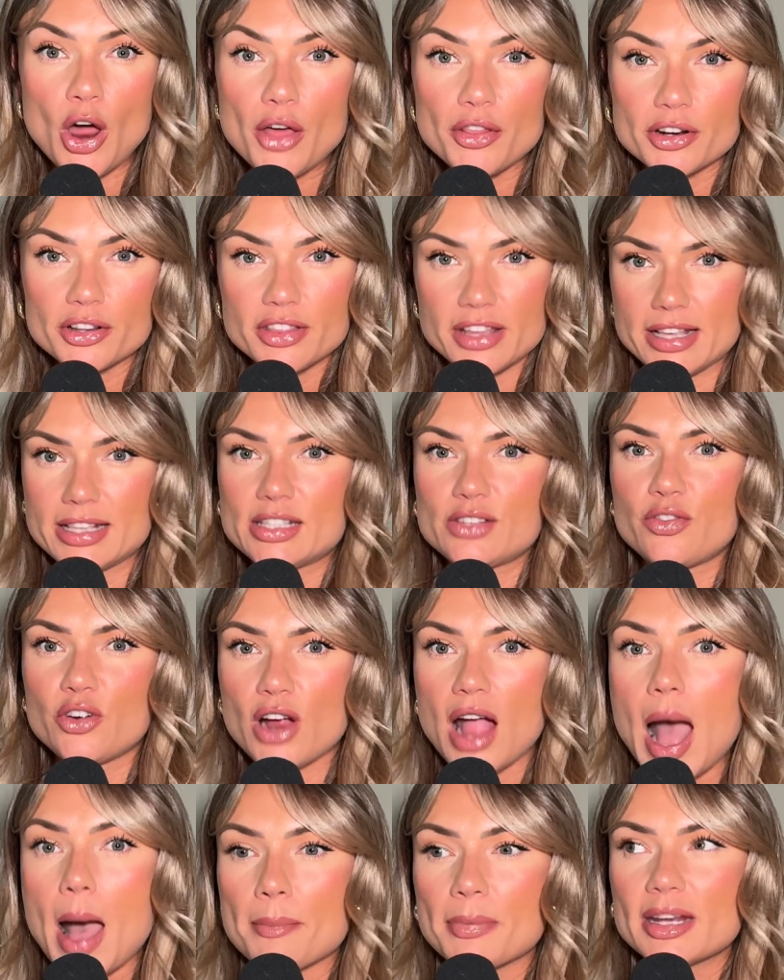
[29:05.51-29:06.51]
other things for
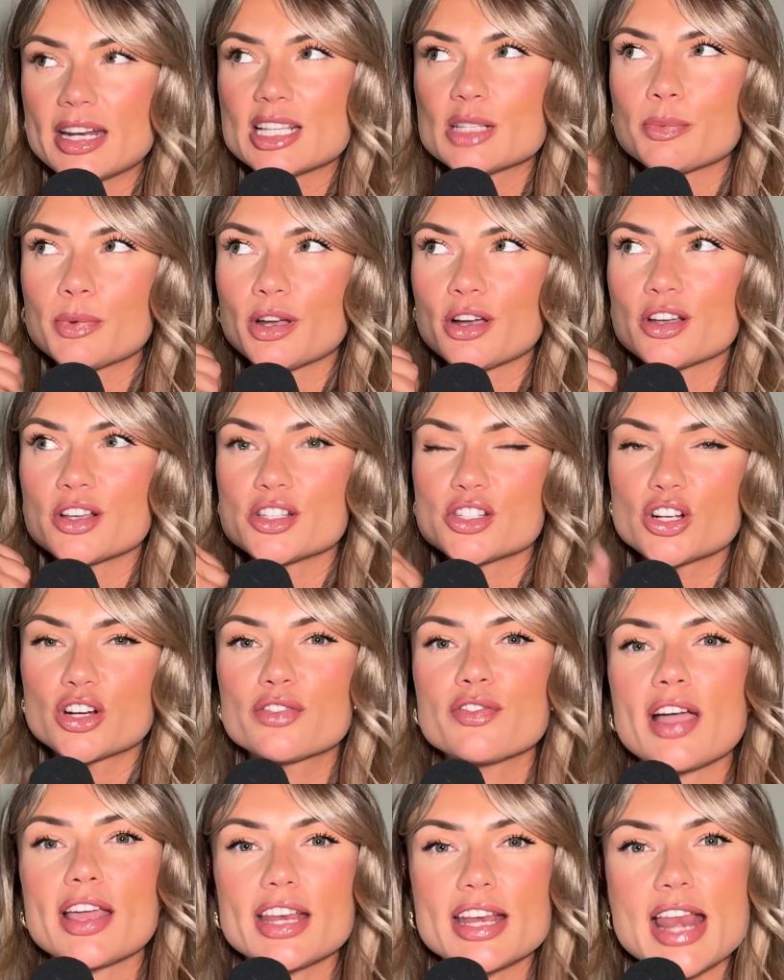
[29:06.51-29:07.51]
happiness, because you're
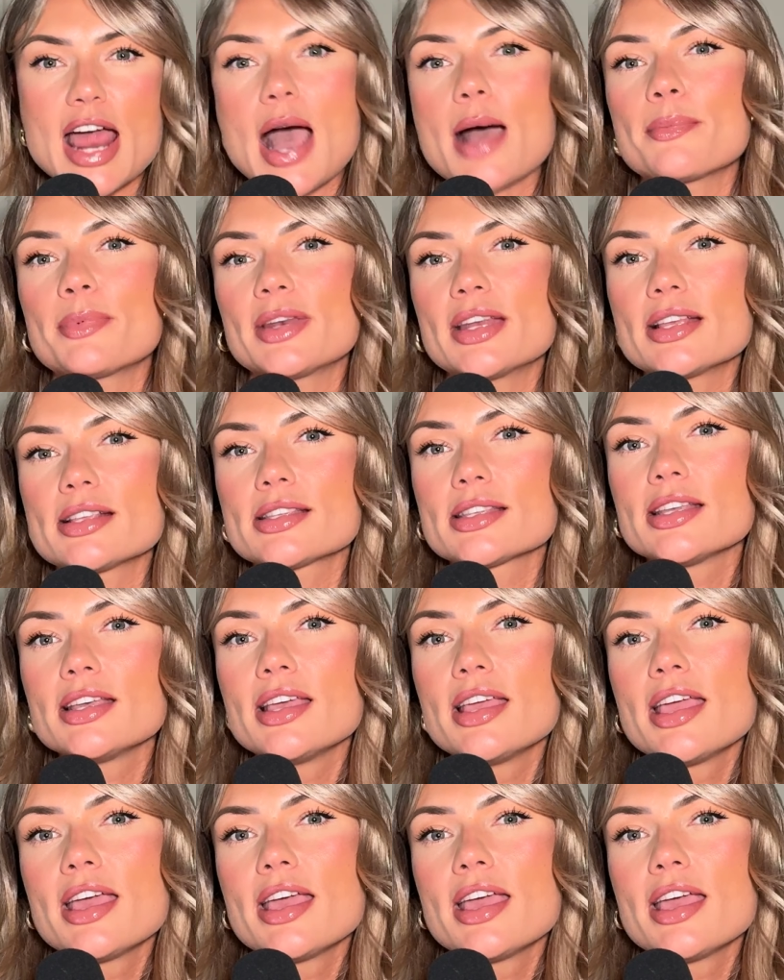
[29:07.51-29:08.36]
finding happiness